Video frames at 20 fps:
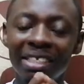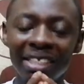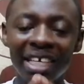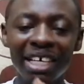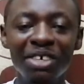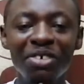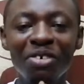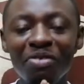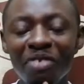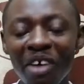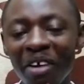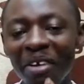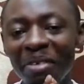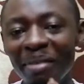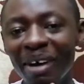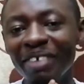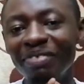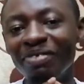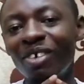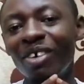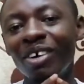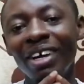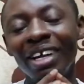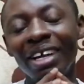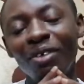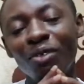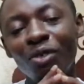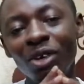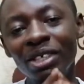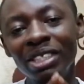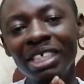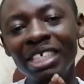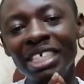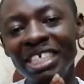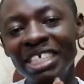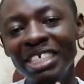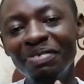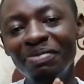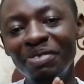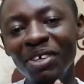Thank you very much for
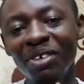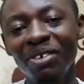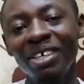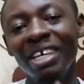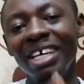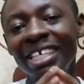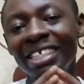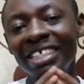watching this video.